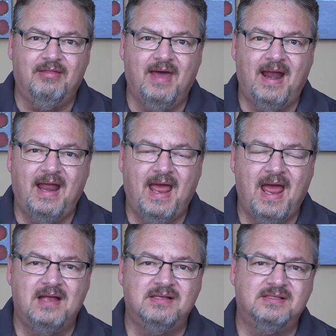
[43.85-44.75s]
that
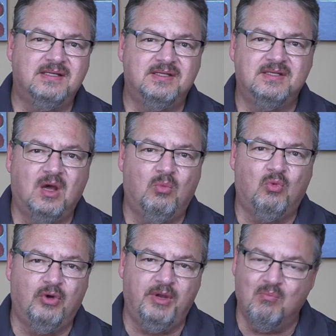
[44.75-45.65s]
has
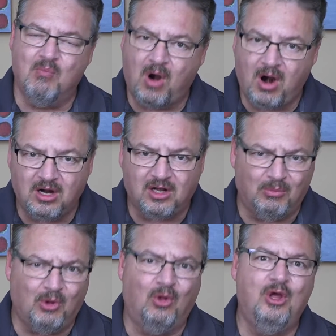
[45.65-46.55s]
some
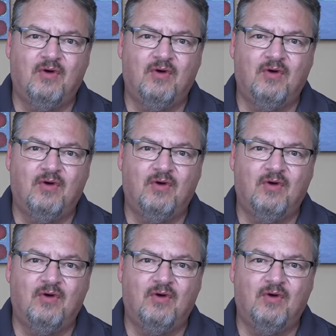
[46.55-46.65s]
remarkable,